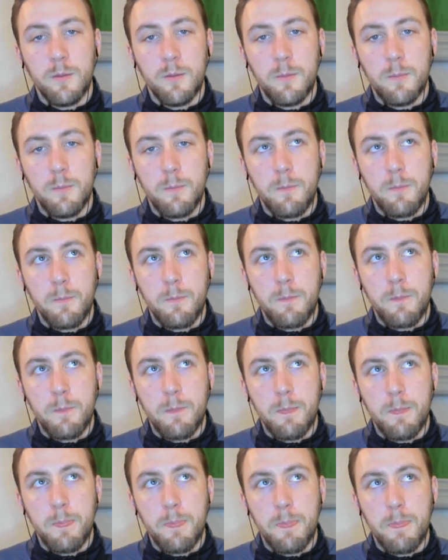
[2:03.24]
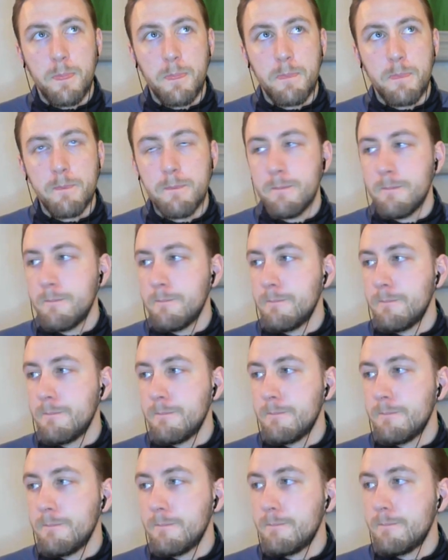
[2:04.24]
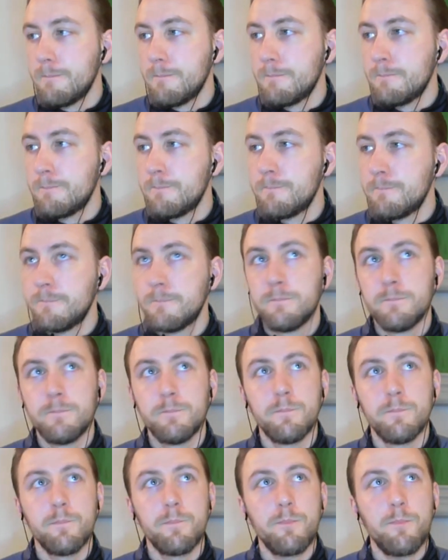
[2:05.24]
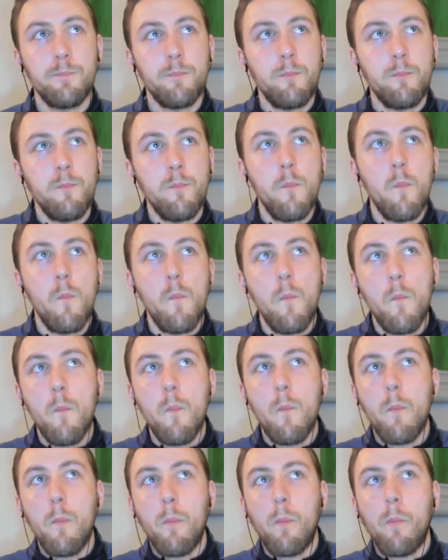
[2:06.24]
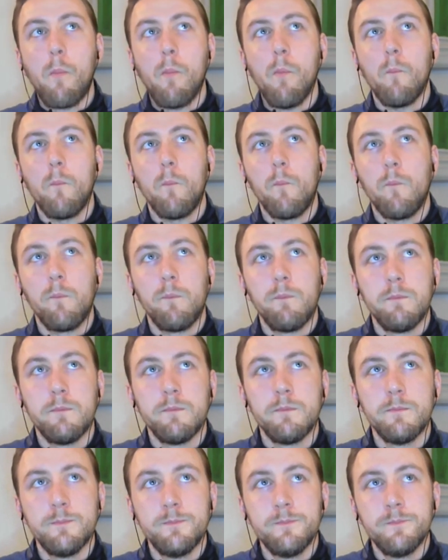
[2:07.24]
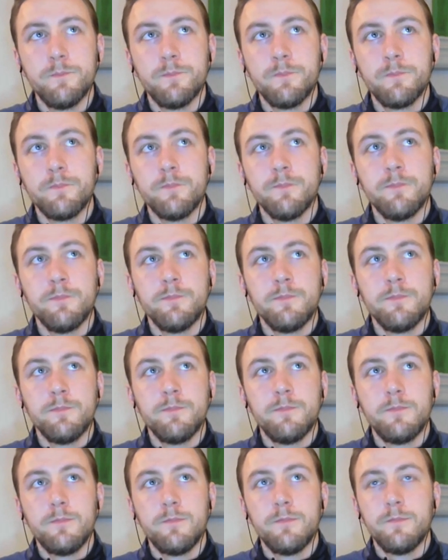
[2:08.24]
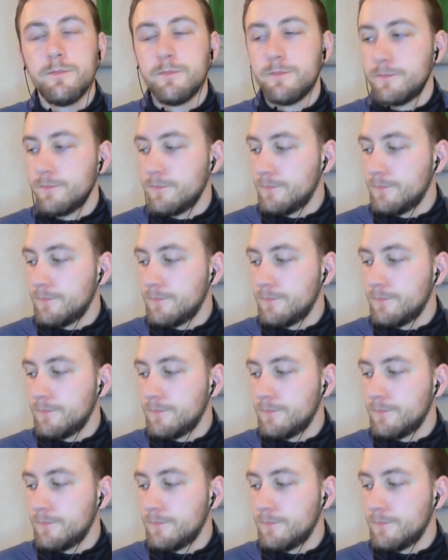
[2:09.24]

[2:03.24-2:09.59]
The person shown says nothing.